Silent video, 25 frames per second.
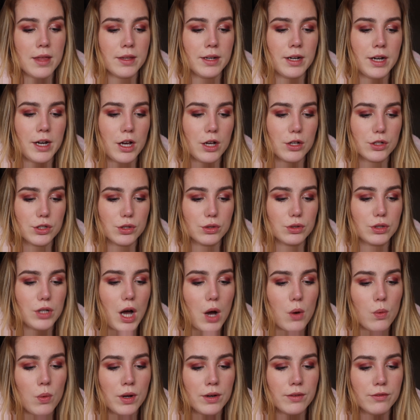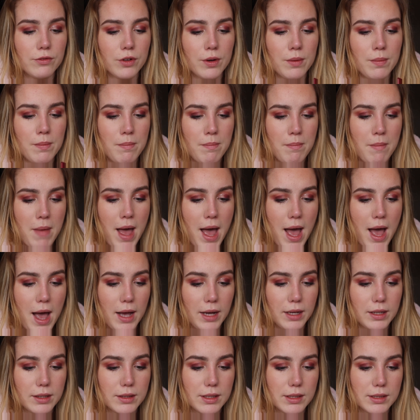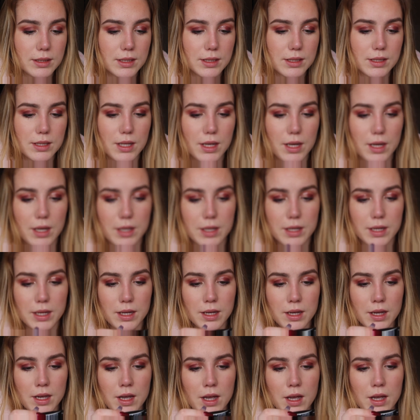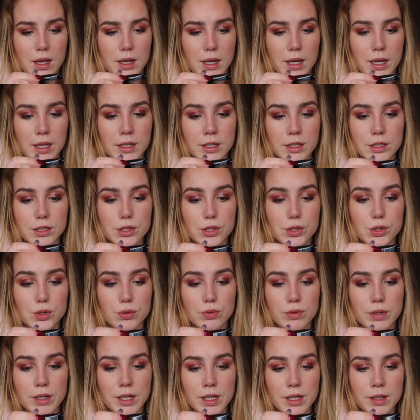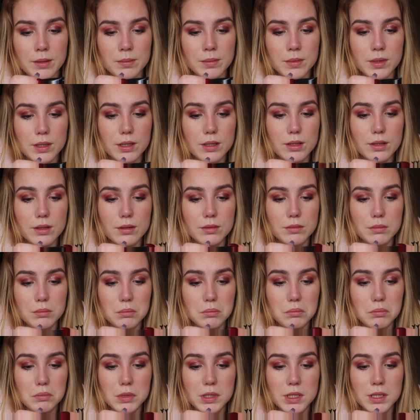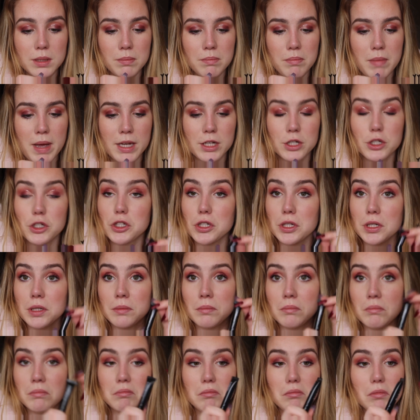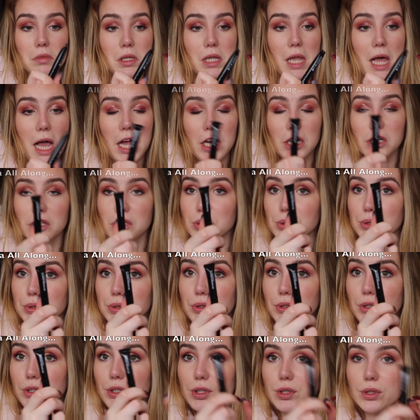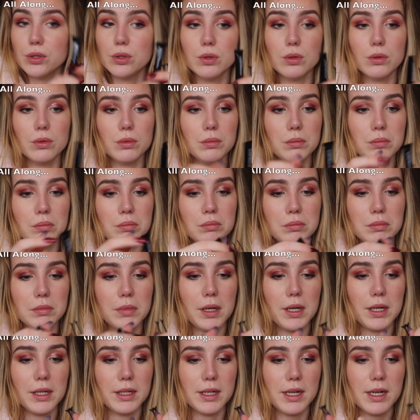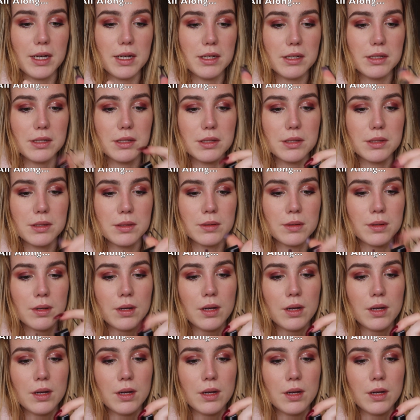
And then I also got one from MAC. This is the In Extreme Dimension Lash Glue, I guess.